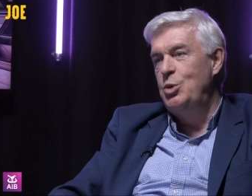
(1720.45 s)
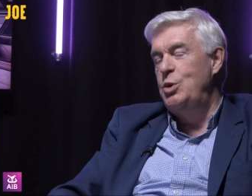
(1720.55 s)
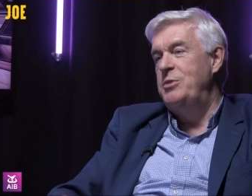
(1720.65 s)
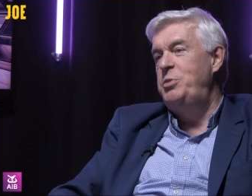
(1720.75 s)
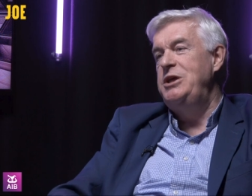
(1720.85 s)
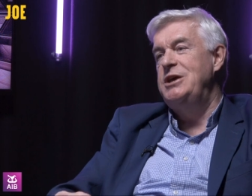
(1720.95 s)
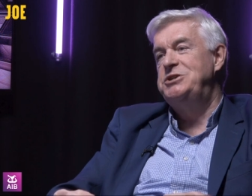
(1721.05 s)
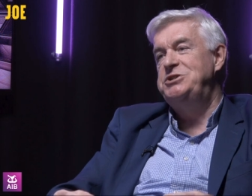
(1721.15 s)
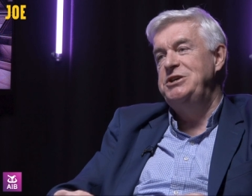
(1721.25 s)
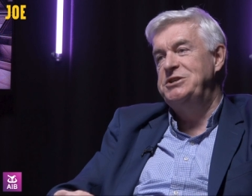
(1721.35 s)
We had a
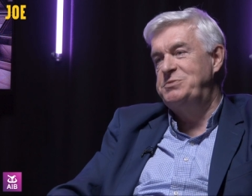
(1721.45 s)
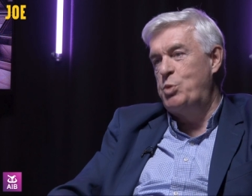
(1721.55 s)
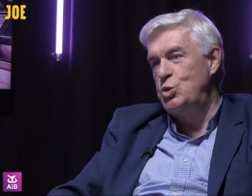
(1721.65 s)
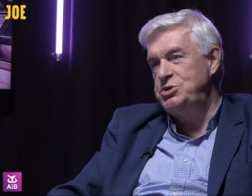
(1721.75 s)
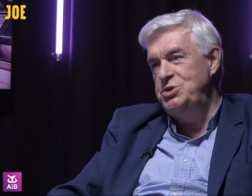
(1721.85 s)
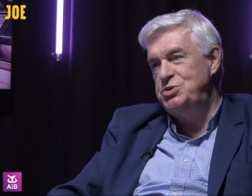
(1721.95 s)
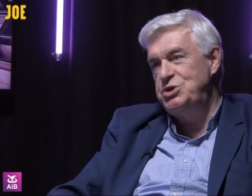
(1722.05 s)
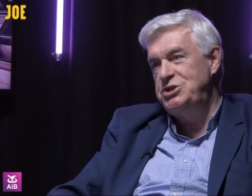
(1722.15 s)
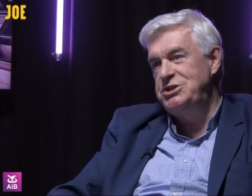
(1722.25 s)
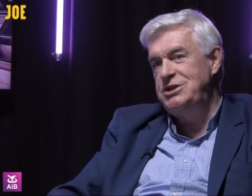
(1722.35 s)
PhD in sports
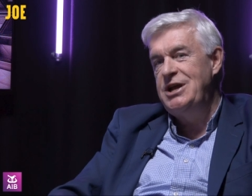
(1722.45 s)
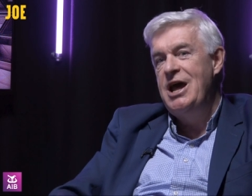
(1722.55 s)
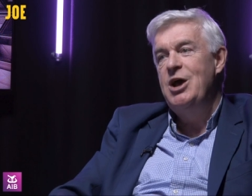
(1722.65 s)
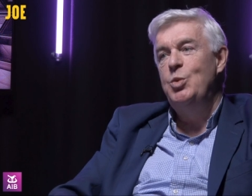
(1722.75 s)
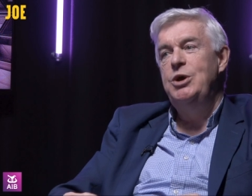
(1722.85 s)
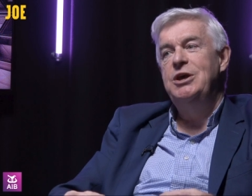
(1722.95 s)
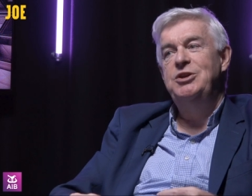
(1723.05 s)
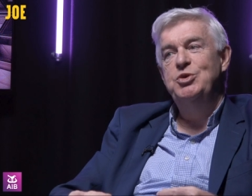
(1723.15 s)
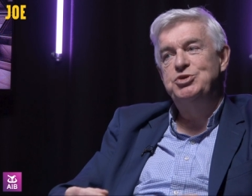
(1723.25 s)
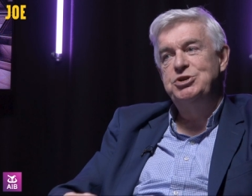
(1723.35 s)
nutrition. We had
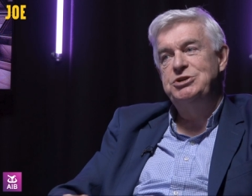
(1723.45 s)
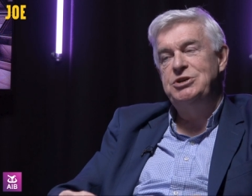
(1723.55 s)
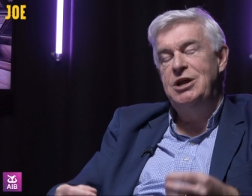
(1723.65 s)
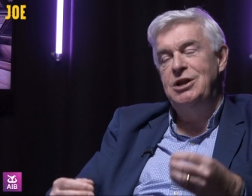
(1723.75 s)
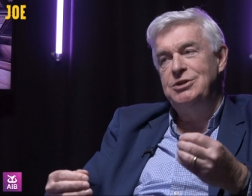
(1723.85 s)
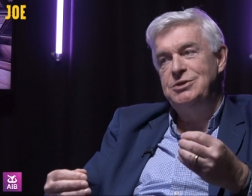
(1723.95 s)
nutritional